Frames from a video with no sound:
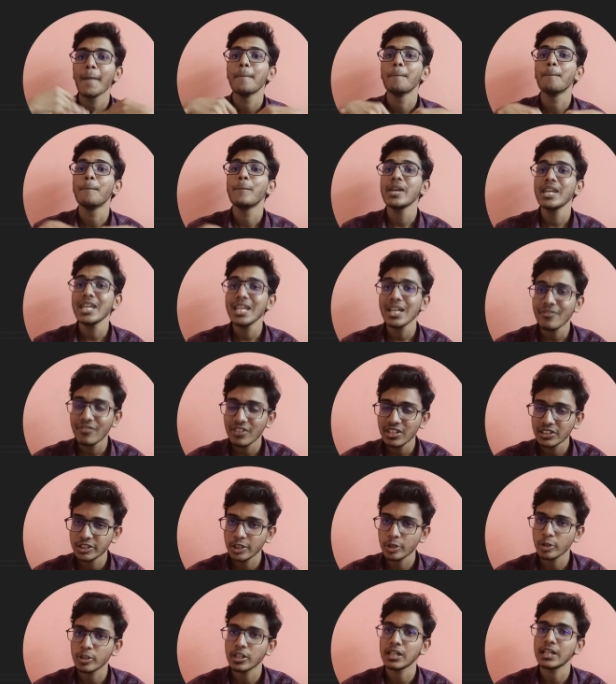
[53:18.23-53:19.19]

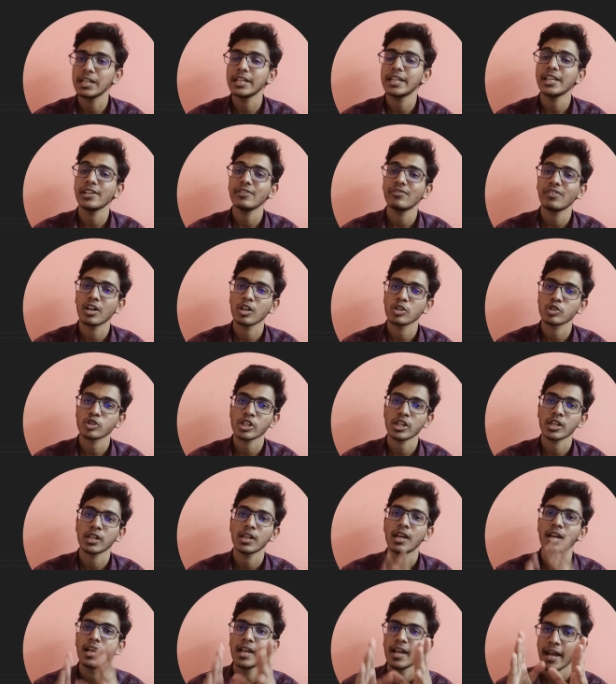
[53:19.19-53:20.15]
BFS utility
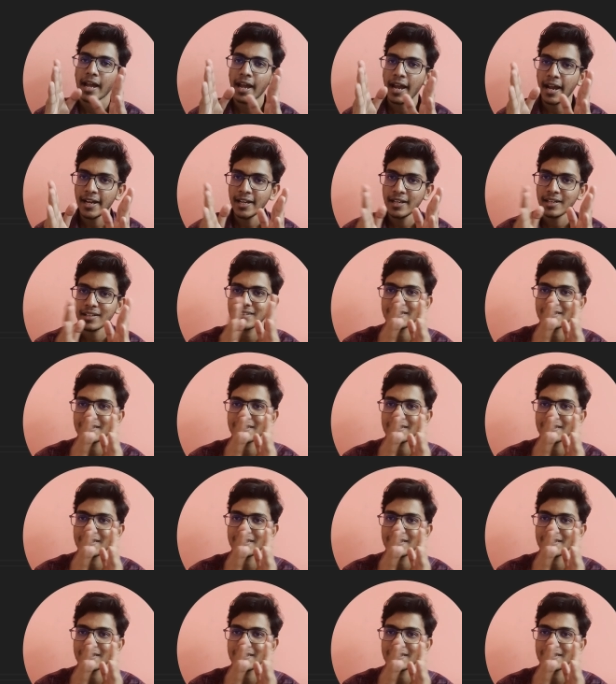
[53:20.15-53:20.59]
function, and